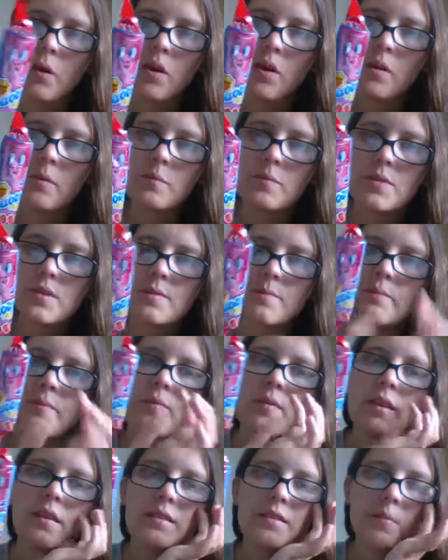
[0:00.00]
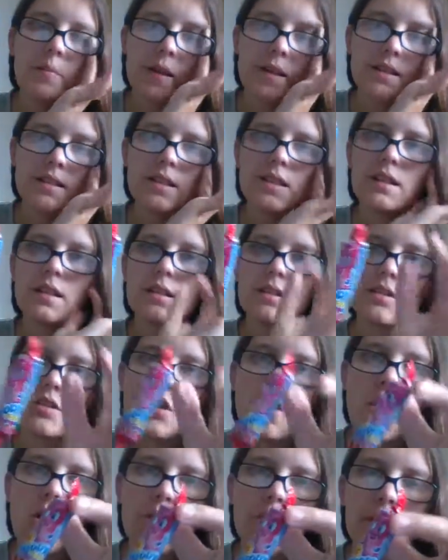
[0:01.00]
Pops. So basically at the
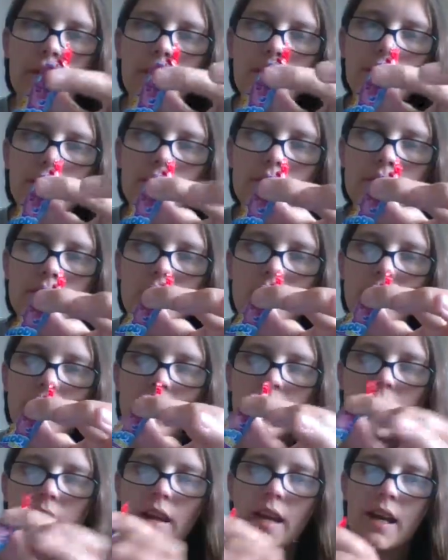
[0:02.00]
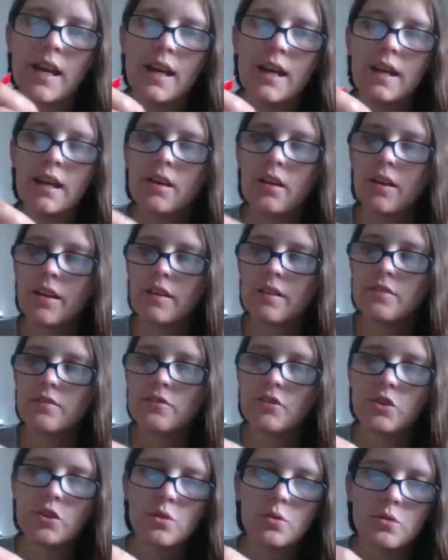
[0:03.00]
top it looks like a kind
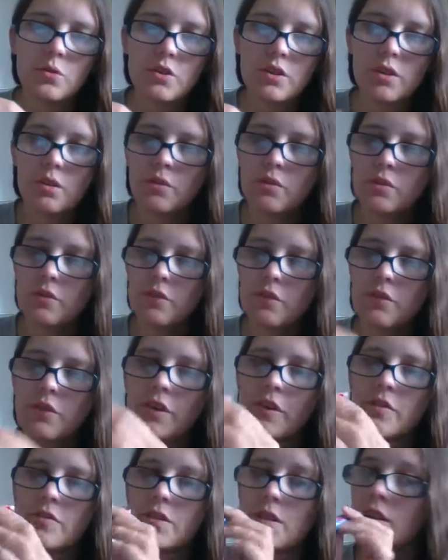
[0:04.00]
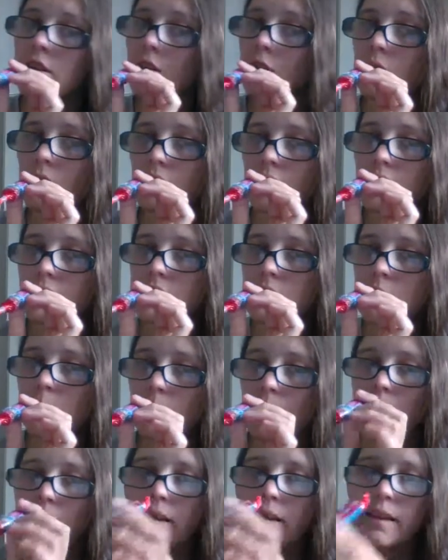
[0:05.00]
of recorder or a flute and you can actually
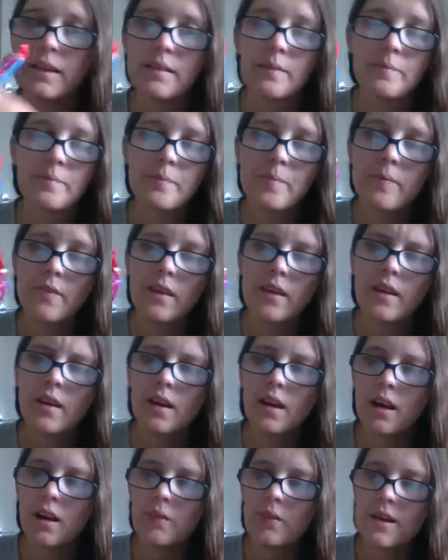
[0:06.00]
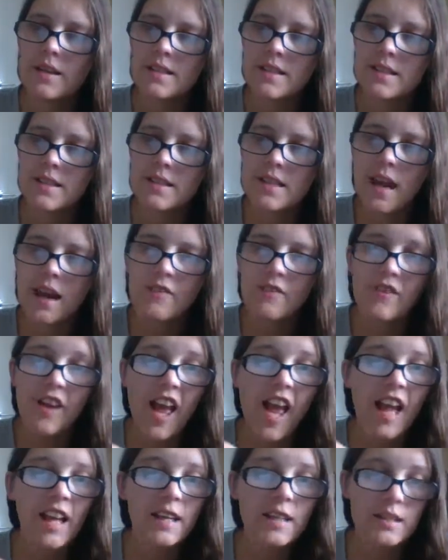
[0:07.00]
play it. I did have
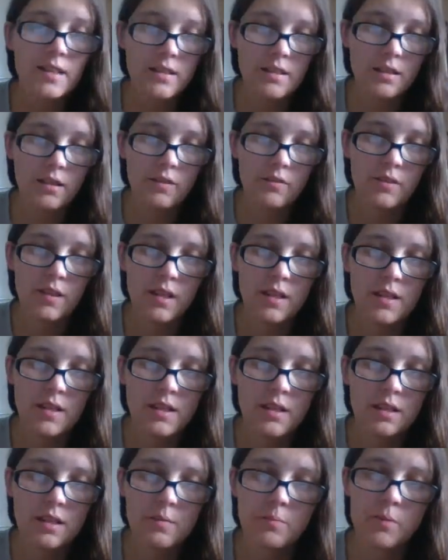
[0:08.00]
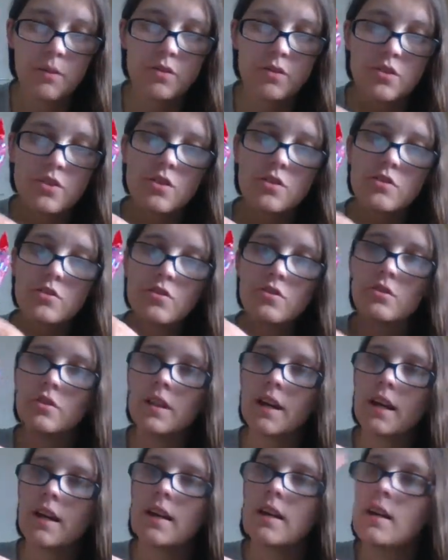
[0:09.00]
8 of these in the box. You do
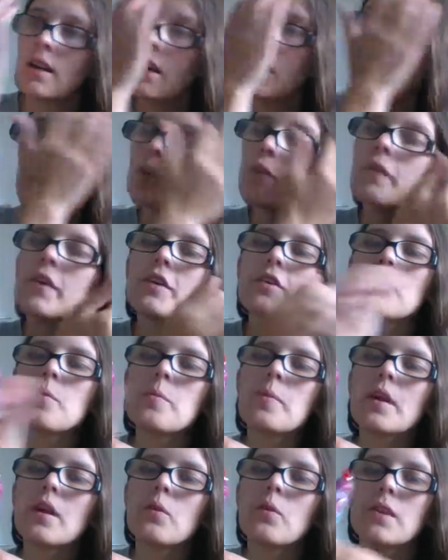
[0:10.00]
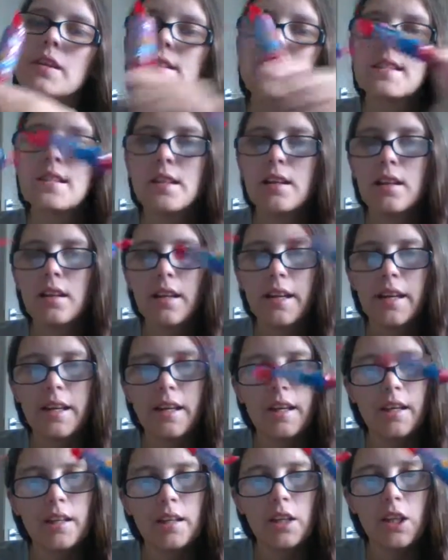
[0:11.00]
get, although you pick ones that are
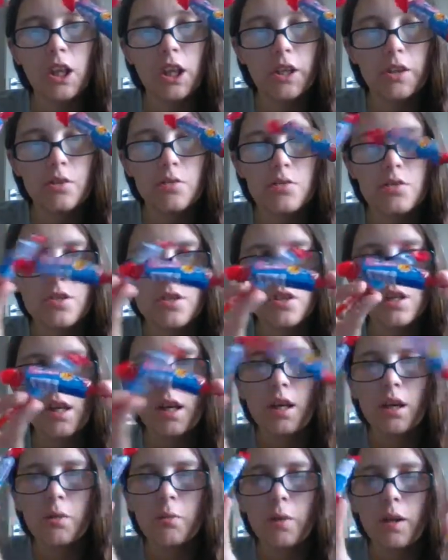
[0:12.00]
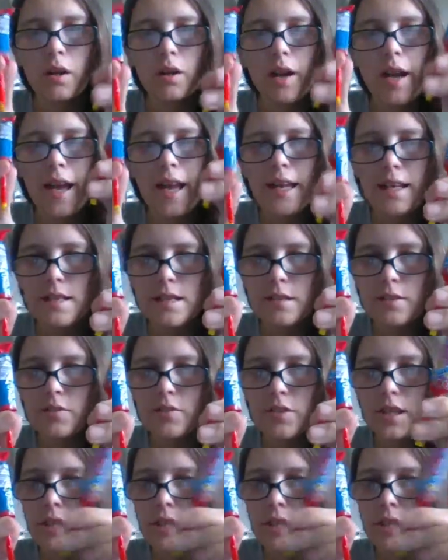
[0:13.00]
like loose, we got 8 of